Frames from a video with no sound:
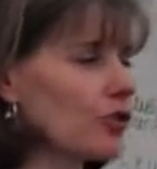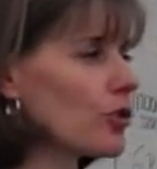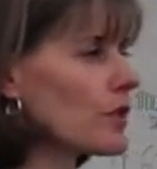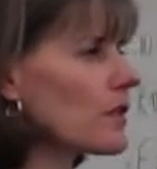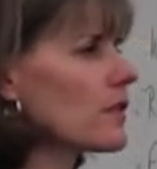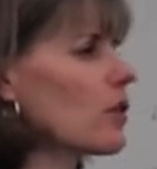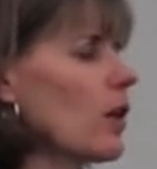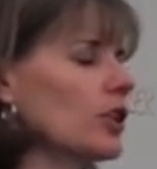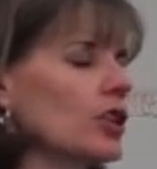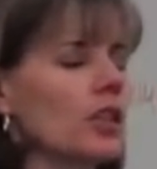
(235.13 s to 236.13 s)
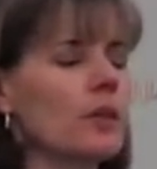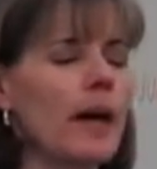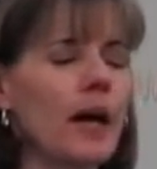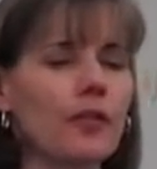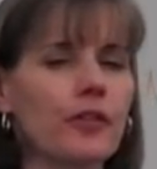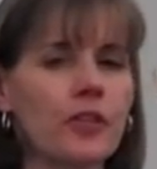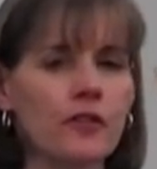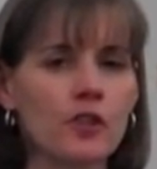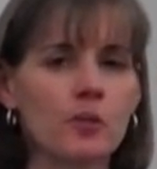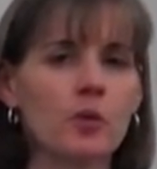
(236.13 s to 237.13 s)
So this is a question about the
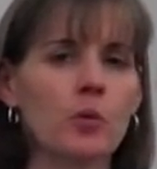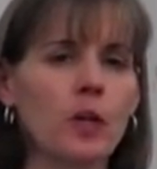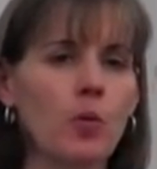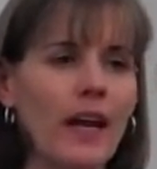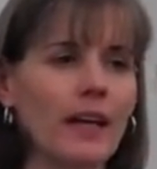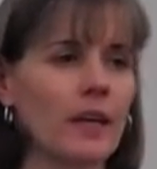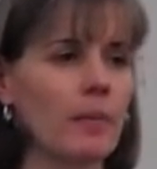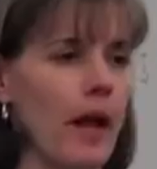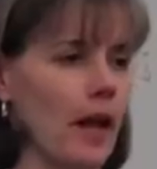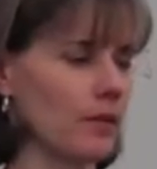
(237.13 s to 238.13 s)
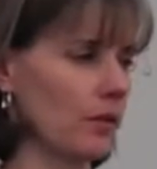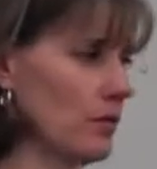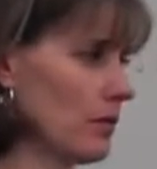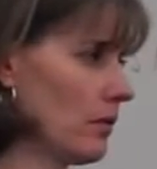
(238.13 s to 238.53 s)
difference between weight and mass.